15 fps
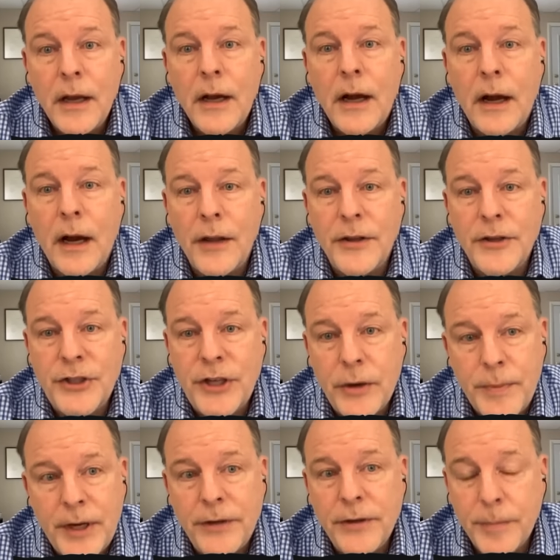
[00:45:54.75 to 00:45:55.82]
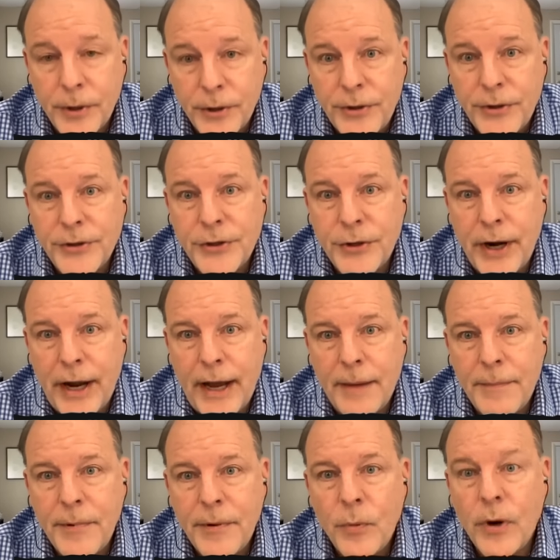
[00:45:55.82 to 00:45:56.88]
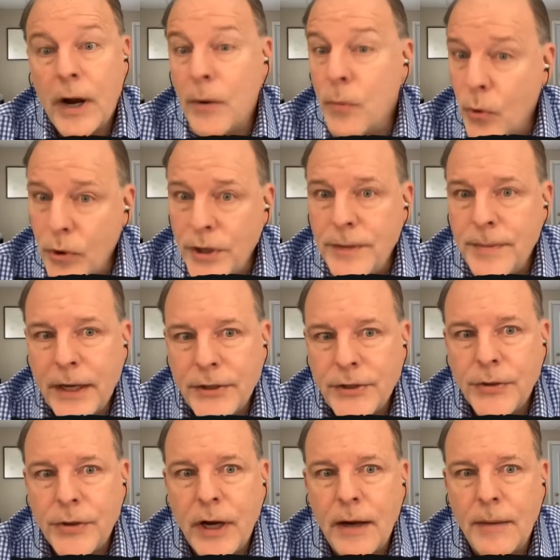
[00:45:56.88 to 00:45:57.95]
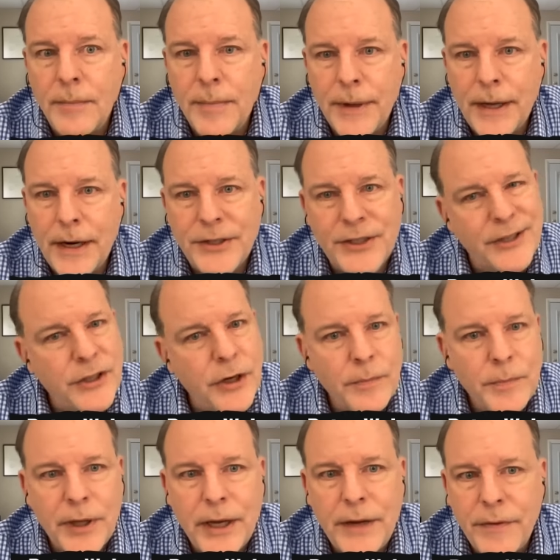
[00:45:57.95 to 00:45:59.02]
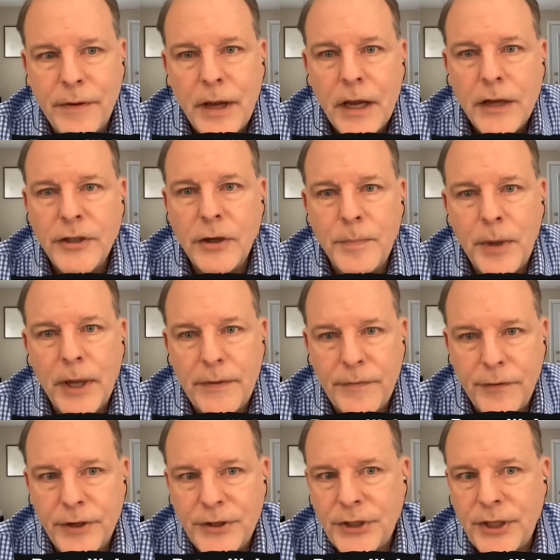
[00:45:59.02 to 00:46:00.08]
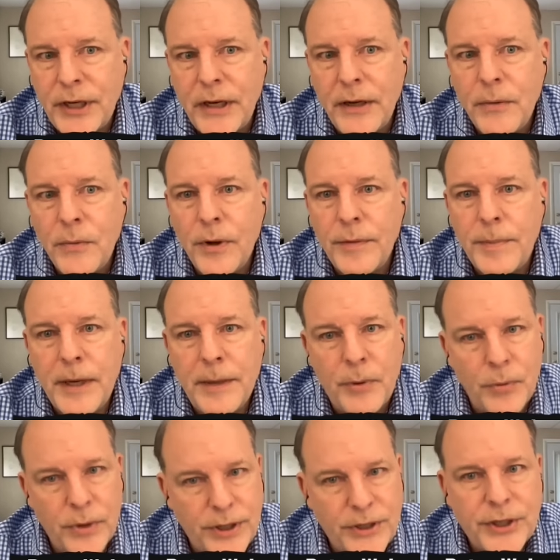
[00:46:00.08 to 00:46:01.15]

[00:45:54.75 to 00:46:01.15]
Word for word: on the GOP and the birther trap, where I warned about Trump. Yeah. And I said, don't play, don't play footsie with people with these